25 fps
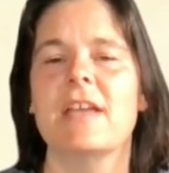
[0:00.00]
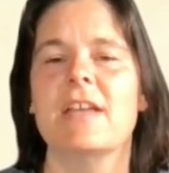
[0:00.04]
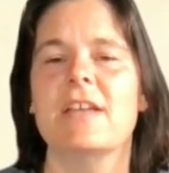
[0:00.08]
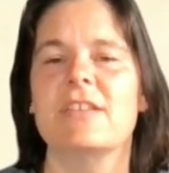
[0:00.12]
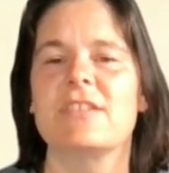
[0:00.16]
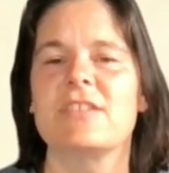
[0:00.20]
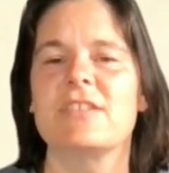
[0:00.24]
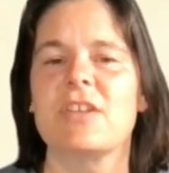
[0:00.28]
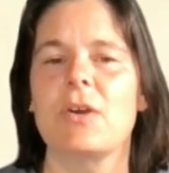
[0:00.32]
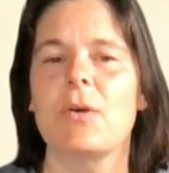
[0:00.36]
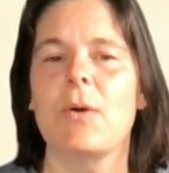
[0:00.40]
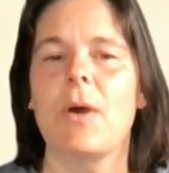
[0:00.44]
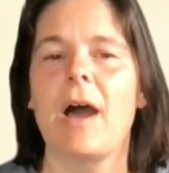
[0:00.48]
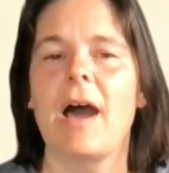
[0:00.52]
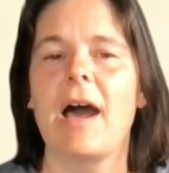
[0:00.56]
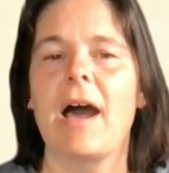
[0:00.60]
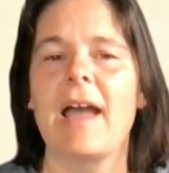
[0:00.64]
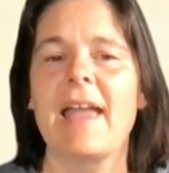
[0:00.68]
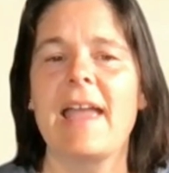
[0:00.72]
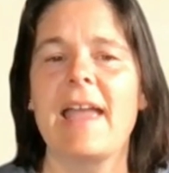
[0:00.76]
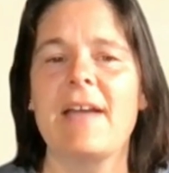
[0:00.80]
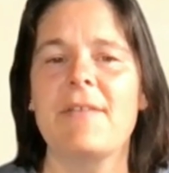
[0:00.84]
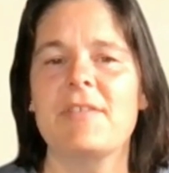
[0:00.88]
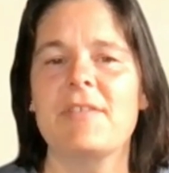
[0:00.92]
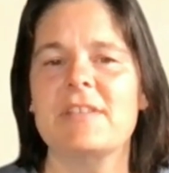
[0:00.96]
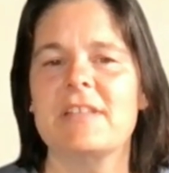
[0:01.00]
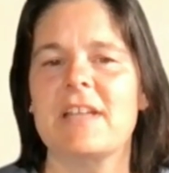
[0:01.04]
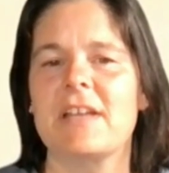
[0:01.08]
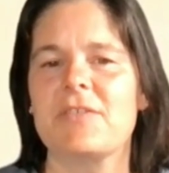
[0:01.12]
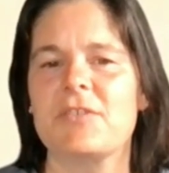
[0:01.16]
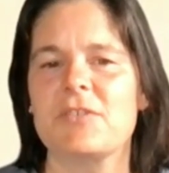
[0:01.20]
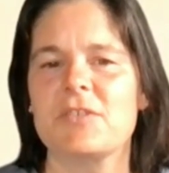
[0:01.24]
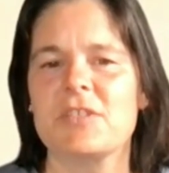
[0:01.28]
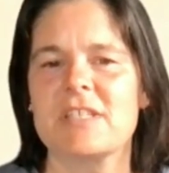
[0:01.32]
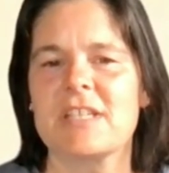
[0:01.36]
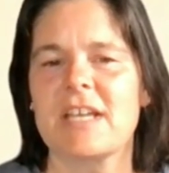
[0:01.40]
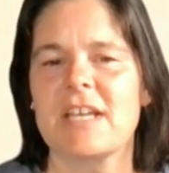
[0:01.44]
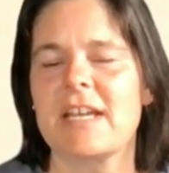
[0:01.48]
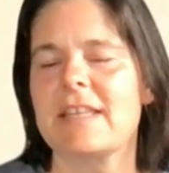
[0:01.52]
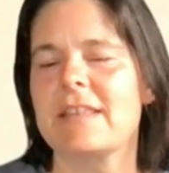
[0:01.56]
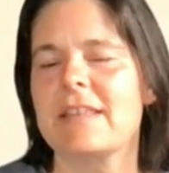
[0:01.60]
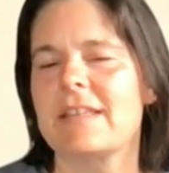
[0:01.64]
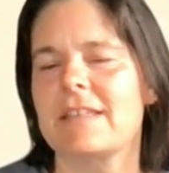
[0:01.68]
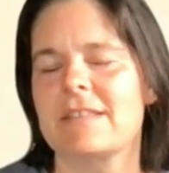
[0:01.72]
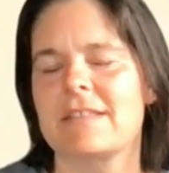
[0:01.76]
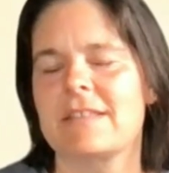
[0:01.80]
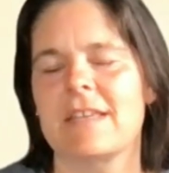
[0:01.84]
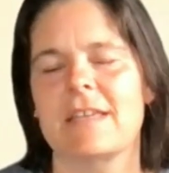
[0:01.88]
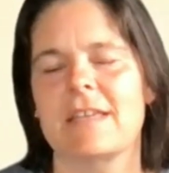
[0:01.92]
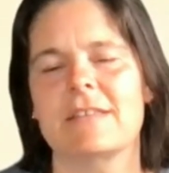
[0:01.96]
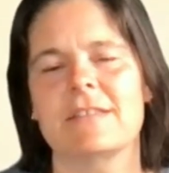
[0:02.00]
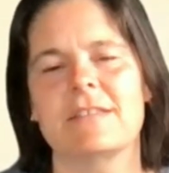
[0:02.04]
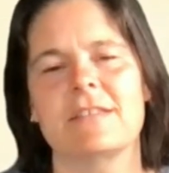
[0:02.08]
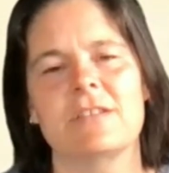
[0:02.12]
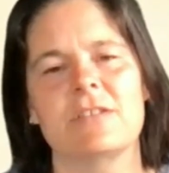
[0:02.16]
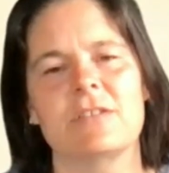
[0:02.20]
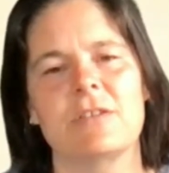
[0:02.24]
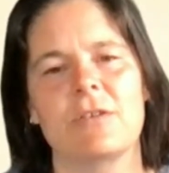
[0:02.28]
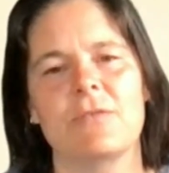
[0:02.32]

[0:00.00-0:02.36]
So I have another sign that says,